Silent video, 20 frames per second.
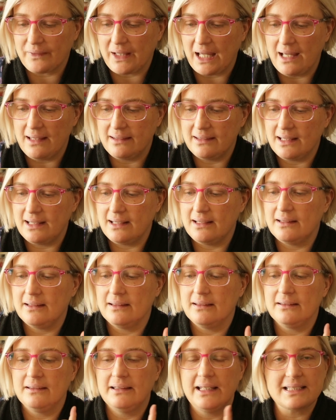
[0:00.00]
And then
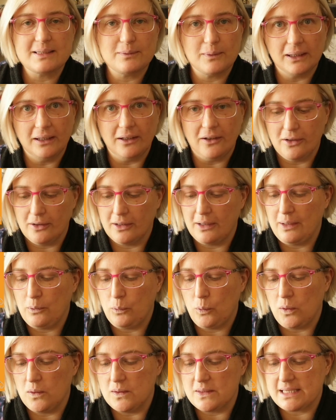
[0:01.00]
next one along
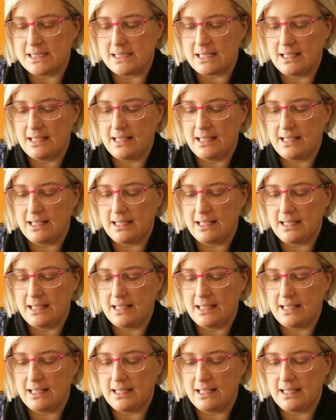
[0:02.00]
was